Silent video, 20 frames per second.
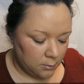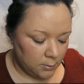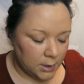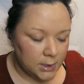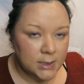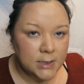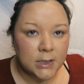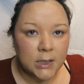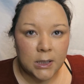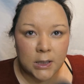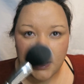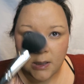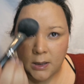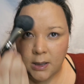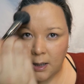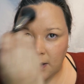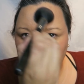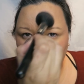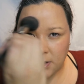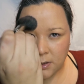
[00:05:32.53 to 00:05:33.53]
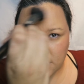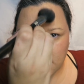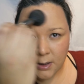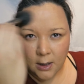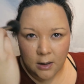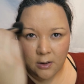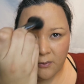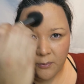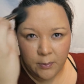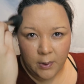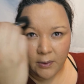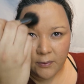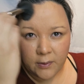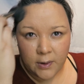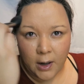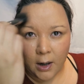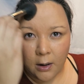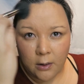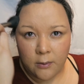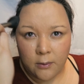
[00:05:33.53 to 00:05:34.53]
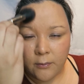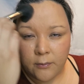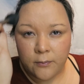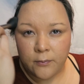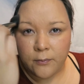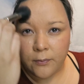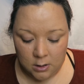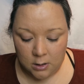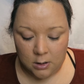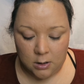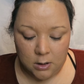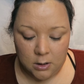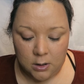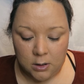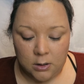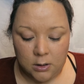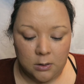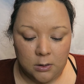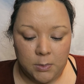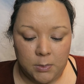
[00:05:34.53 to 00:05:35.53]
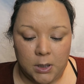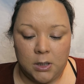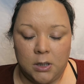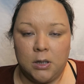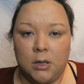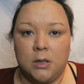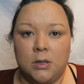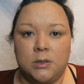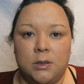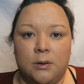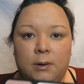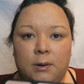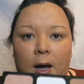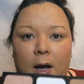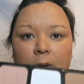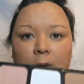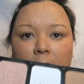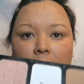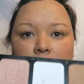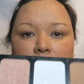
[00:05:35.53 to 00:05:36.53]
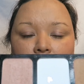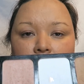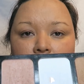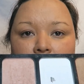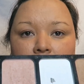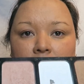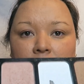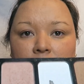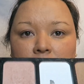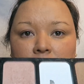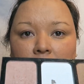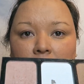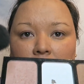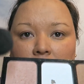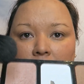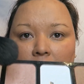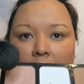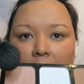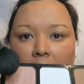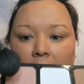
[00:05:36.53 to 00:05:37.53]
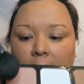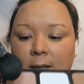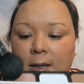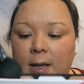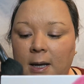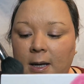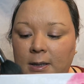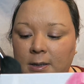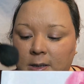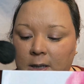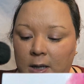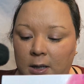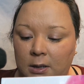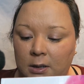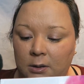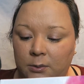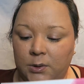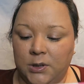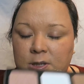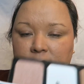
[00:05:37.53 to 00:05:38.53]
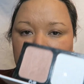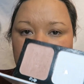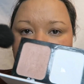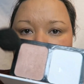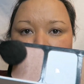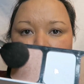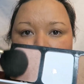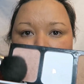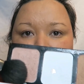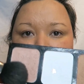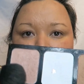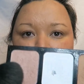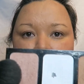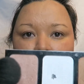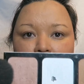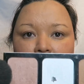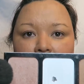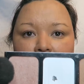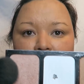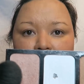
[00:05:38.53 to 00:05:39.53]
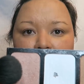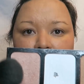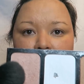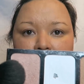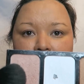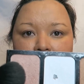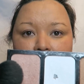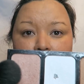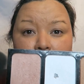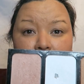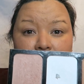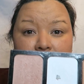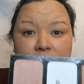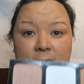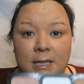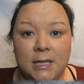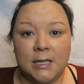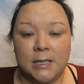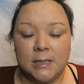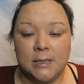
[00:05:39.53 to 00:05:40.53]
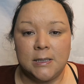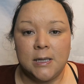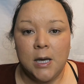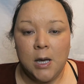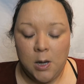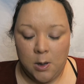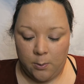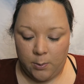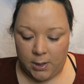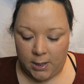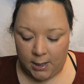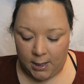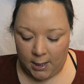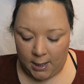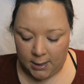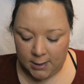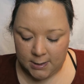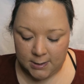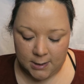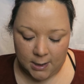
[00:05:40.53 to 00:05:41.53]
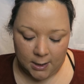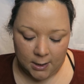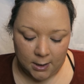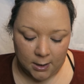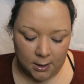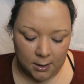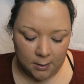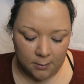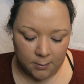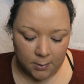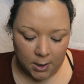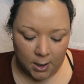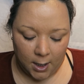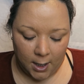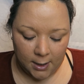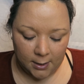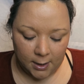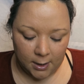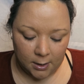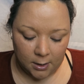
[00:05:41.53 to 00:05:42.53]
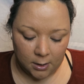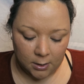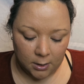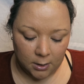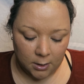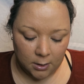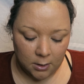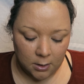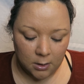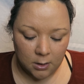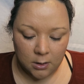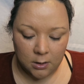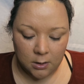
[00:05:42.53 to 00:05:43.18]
my skin and then just kind of buff it out. So now I'm going in with our highlight color, which is it's our blush, it's number 6, but it is a highlight color.